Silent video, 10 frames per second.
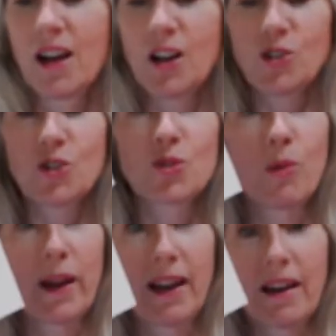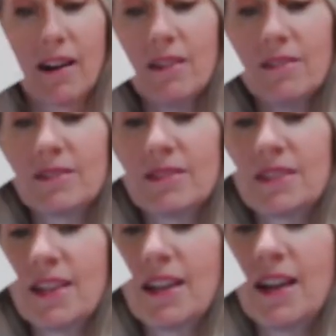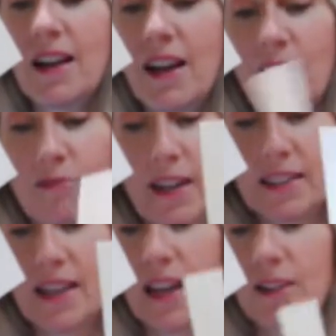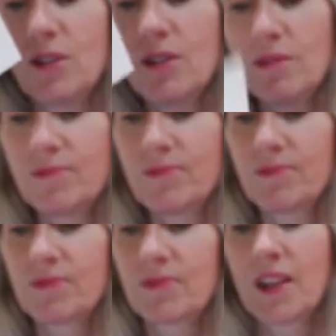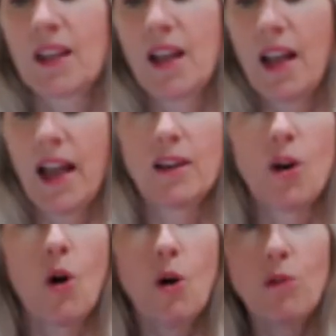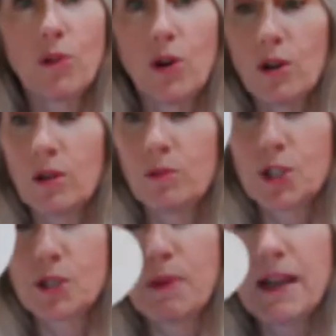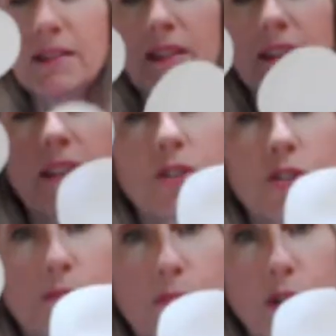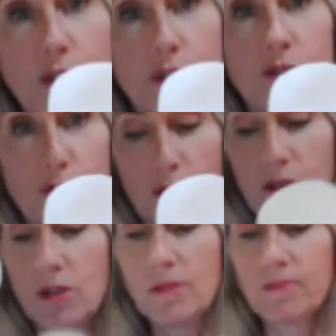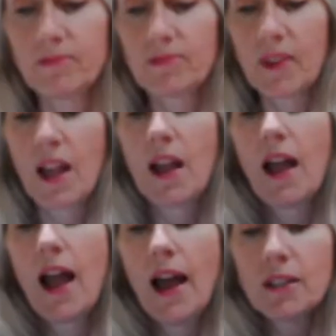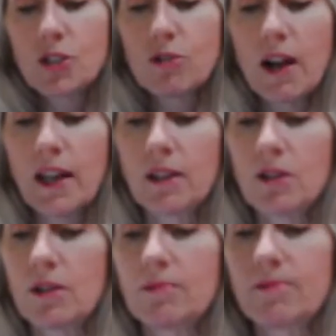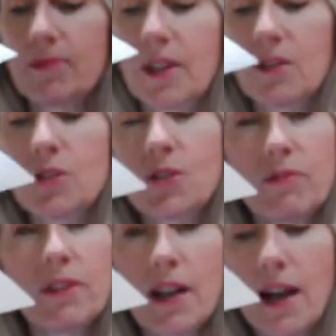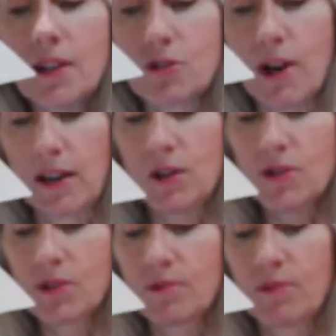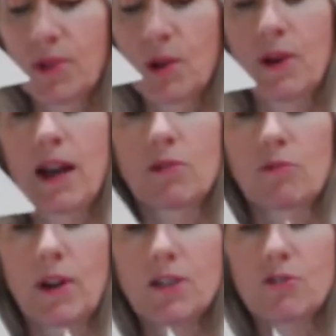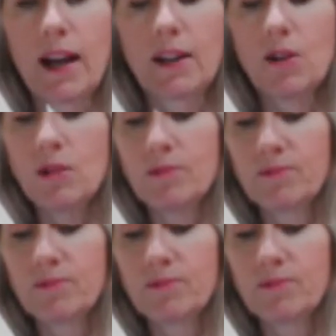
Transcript: a square, a rectangle, an oval, which is basically a smushed circle, and a triangle. There's different kinds of triangles. We have the right triangle,